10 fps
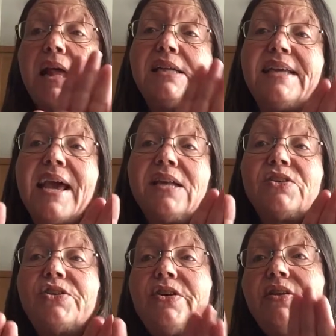
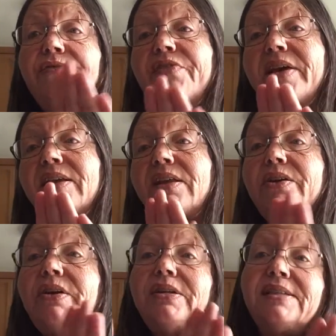Dance to the
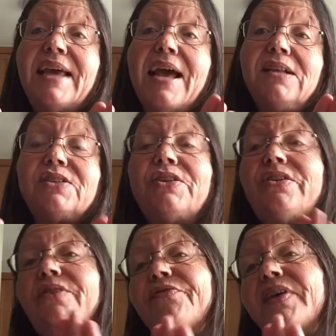fiddlers, dance
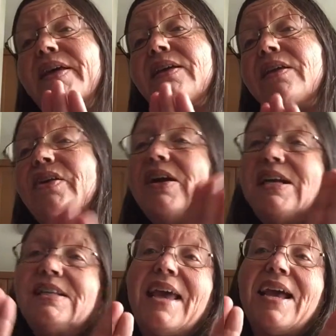to the fiddlers.
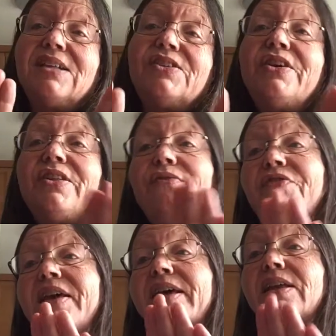Dance to the
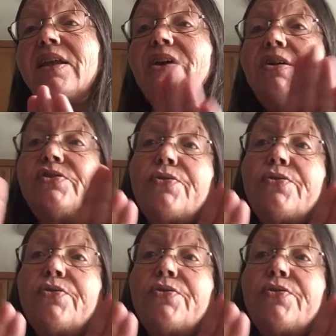fiddlers